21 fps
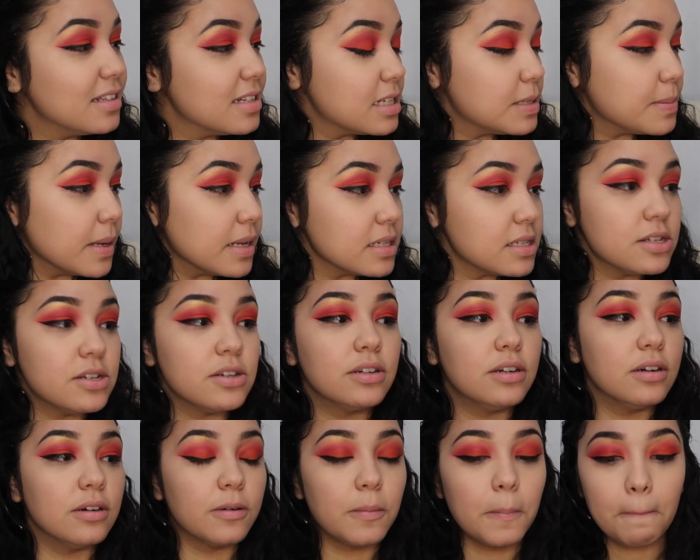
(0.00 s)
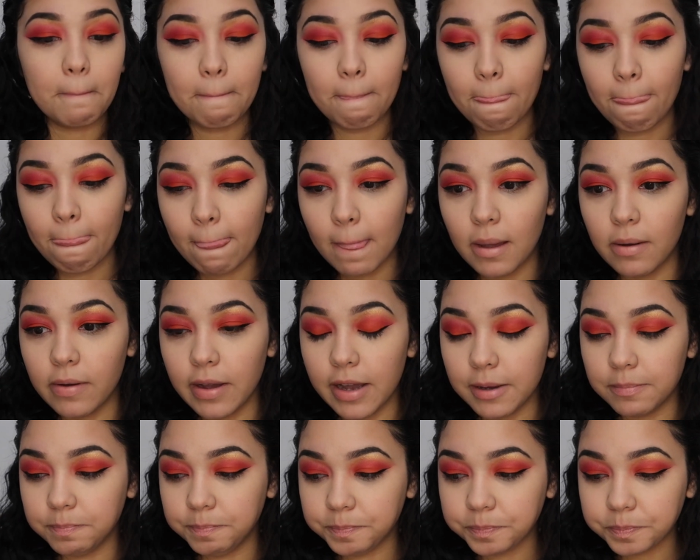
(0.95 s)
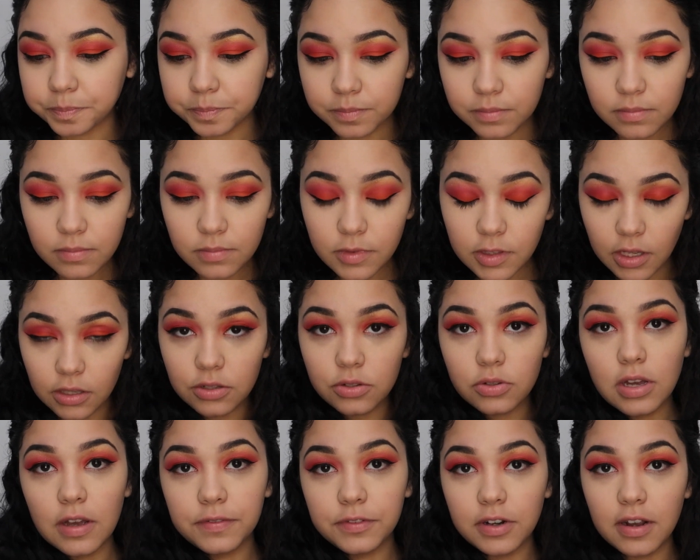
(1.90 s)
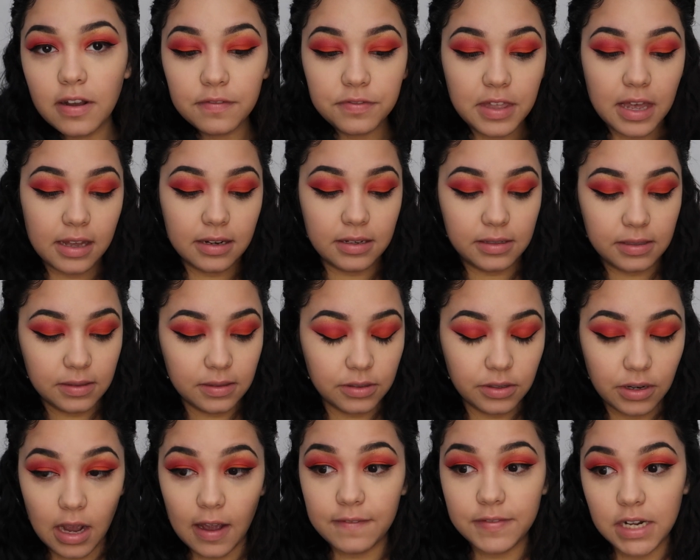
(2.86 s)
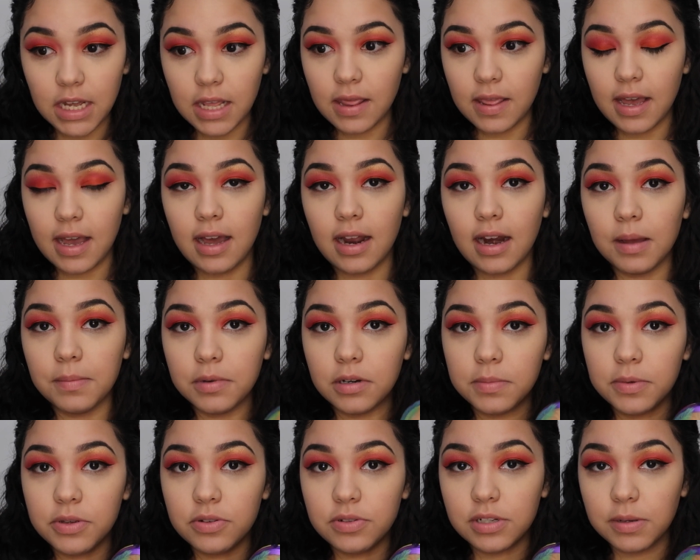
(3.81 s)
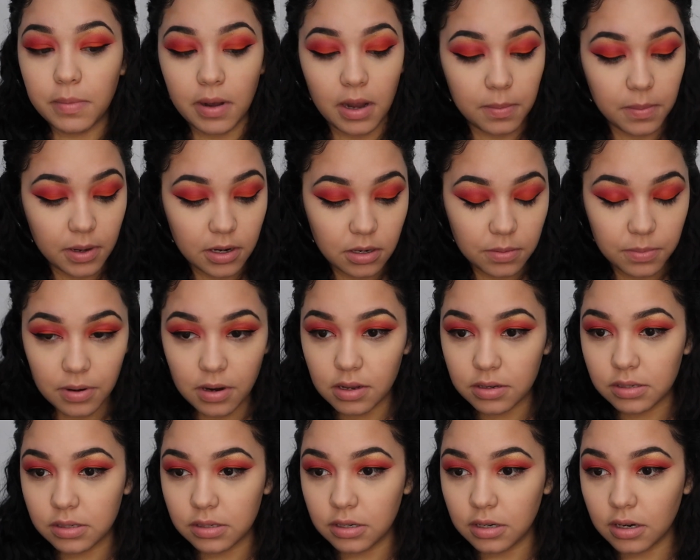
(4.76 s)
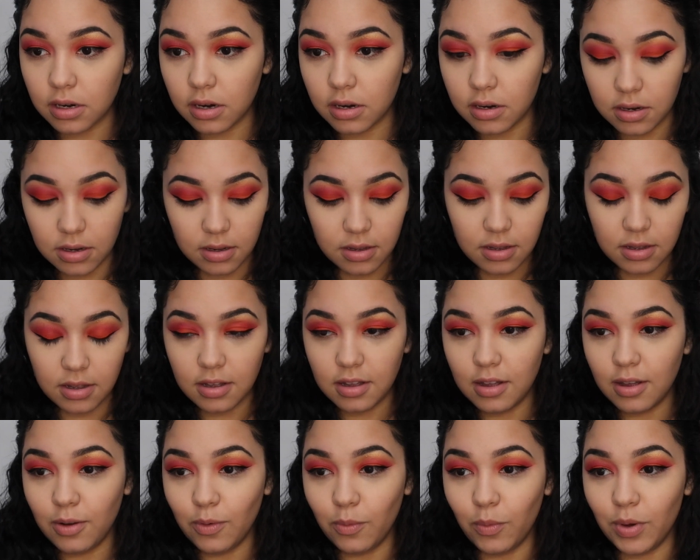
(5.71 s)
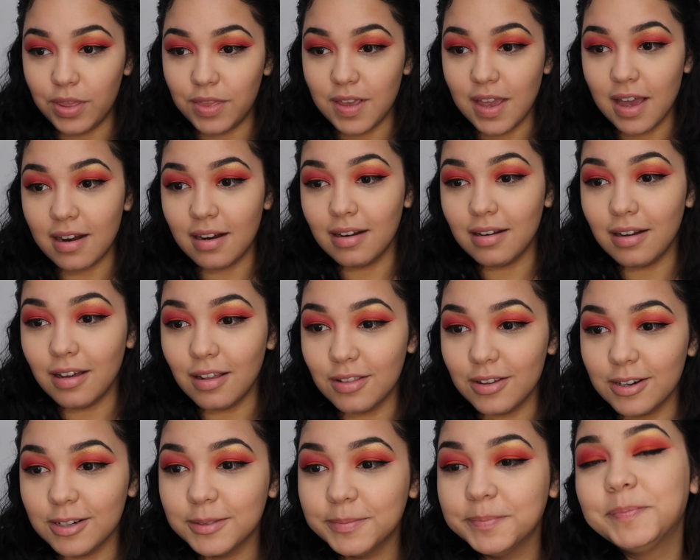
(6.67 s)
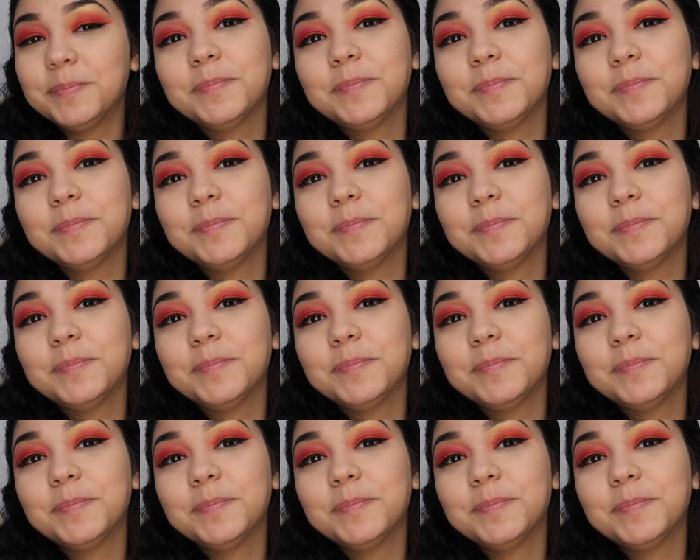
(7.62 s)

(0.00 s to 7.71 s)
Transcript: sponsor your girl. Okay, so after I've done that, I'm going to be using my butter bronzer with yet another